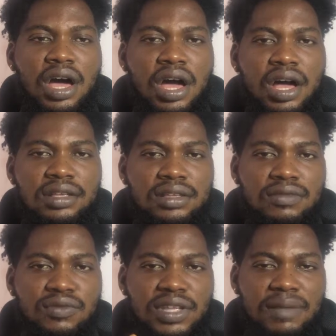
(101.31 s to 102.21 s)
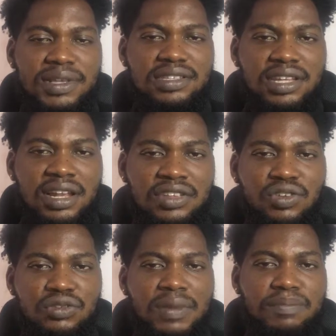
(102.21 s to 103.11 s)
And with that being said, let's go
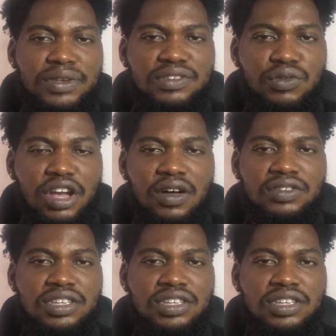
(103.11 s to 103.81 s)
to my PC where I'll